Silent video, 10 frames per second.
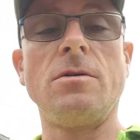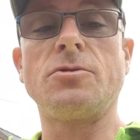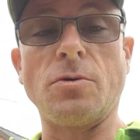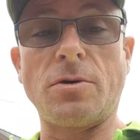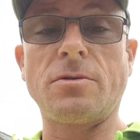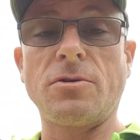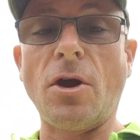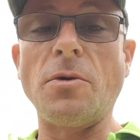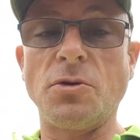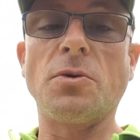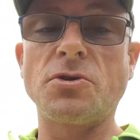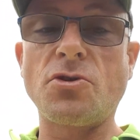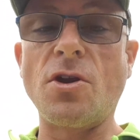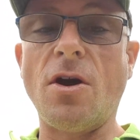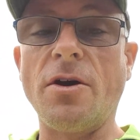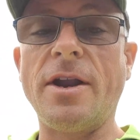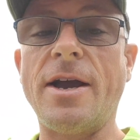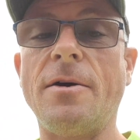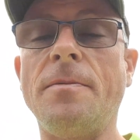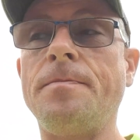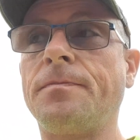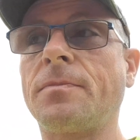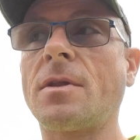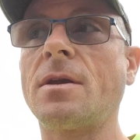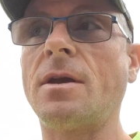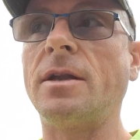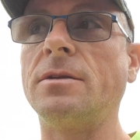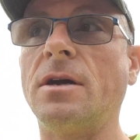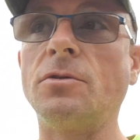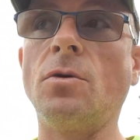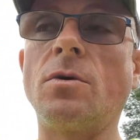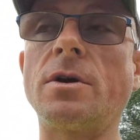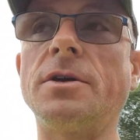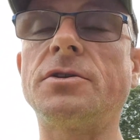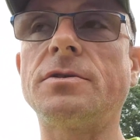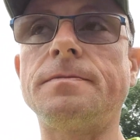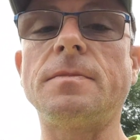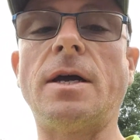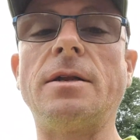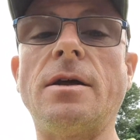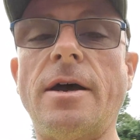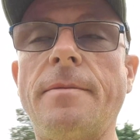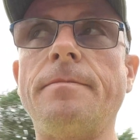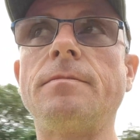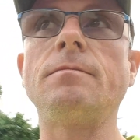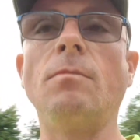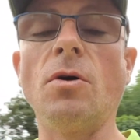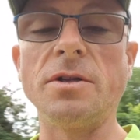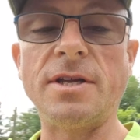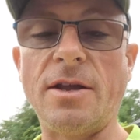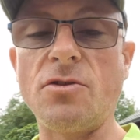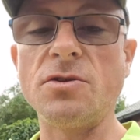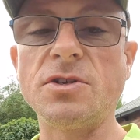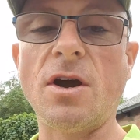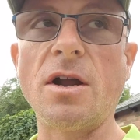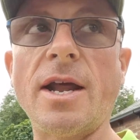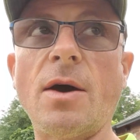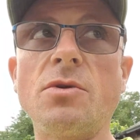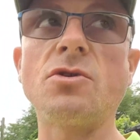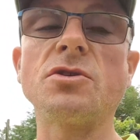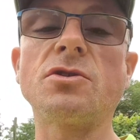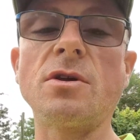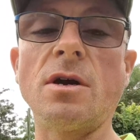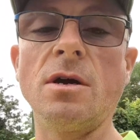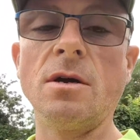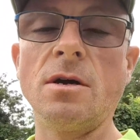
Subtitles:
sort of going towards July now and August, and my intentions are now is just to,